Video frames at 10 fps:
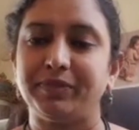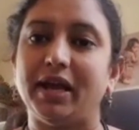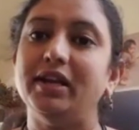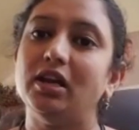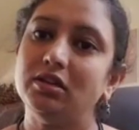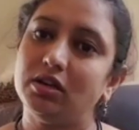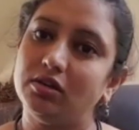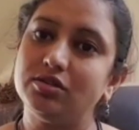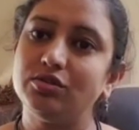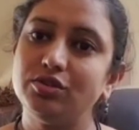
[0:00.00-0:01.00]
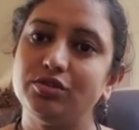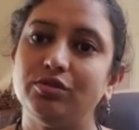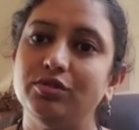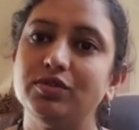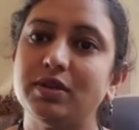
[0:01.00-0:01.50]
And I'll also
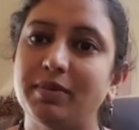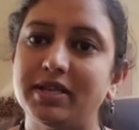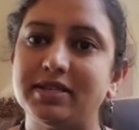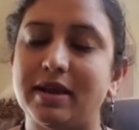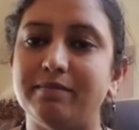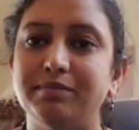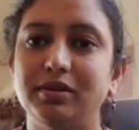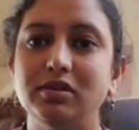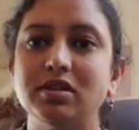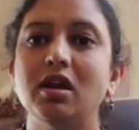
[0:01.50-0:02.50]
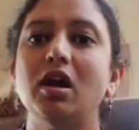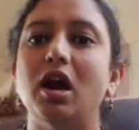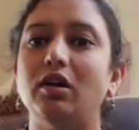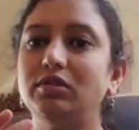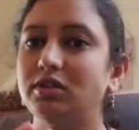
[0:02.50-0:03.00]
show you some examples
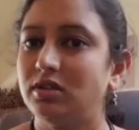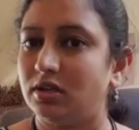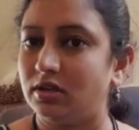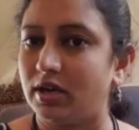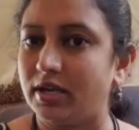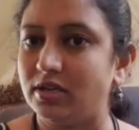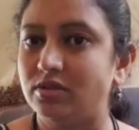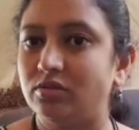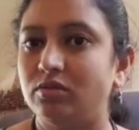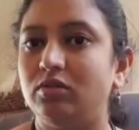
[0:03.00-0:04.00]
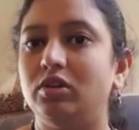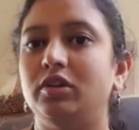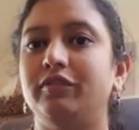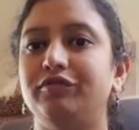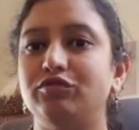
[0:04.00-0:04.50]
how the ISO,
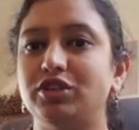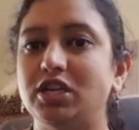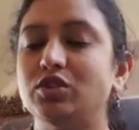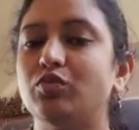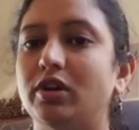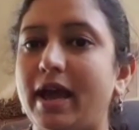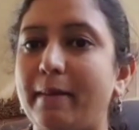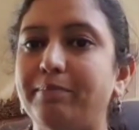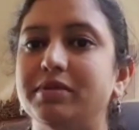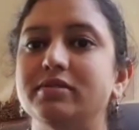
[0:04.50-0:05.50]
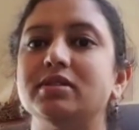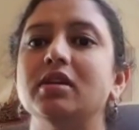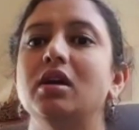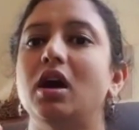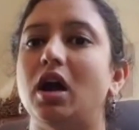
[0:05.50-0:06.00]
if you change, what happens,
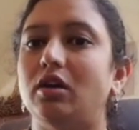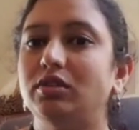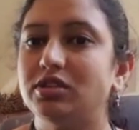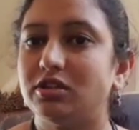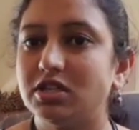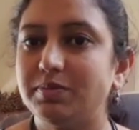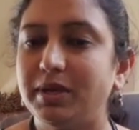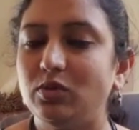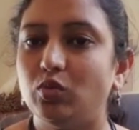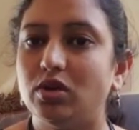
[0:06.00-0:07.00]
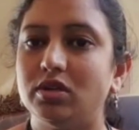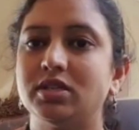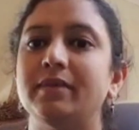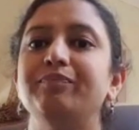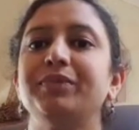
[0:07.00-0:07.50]
how the shutter speed works,